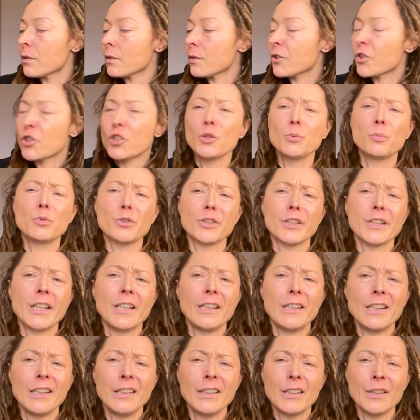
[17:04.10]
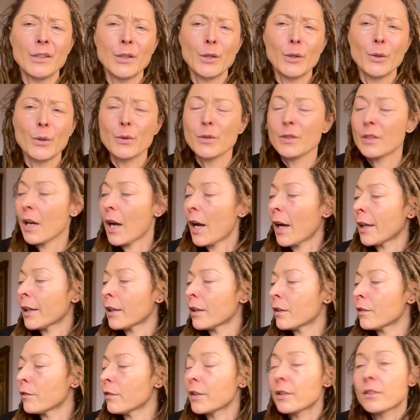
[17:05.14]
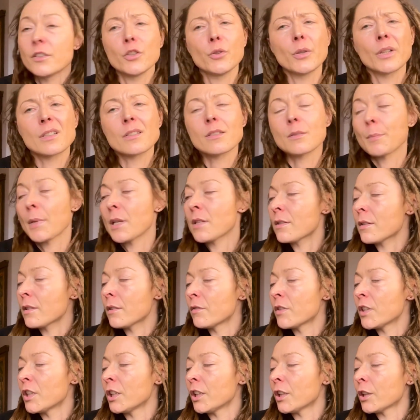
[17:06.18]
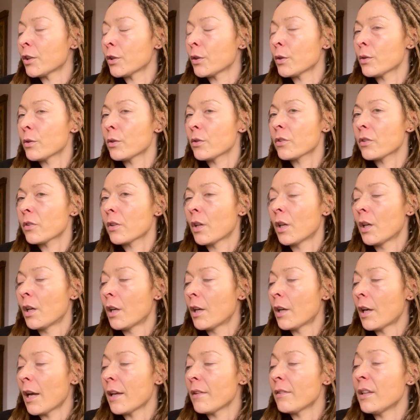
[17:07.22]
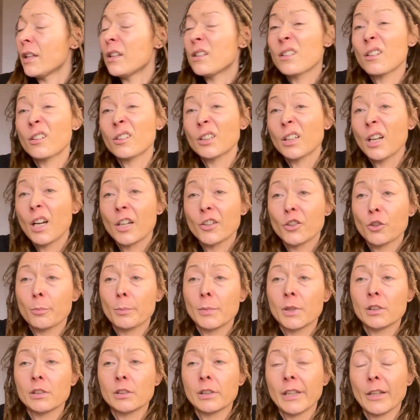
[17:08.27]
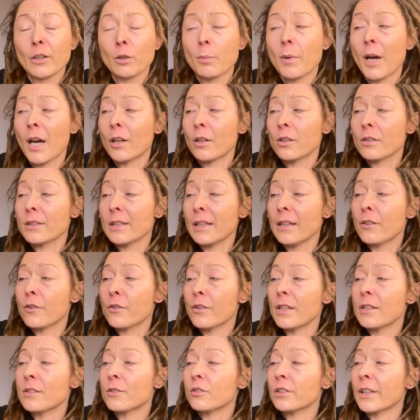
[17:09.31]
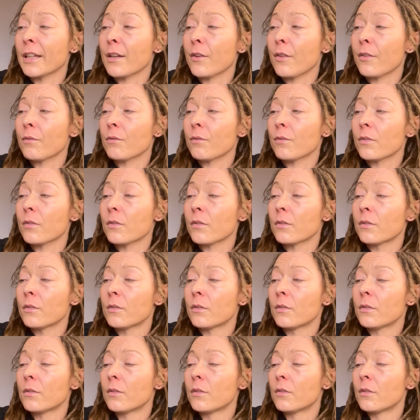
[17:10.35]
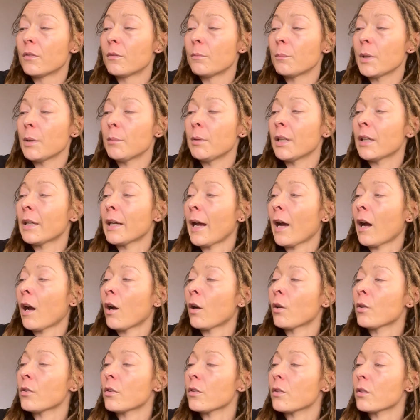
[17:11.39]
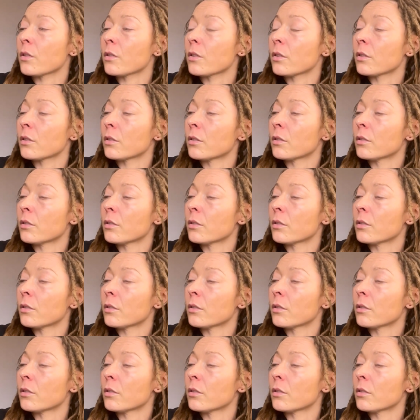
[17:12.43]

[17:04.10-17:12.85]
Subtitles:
too pretty to use, kind of, and too expensive to use. And these aren't 100 milliliter bottles either. These are like maybe an ounce,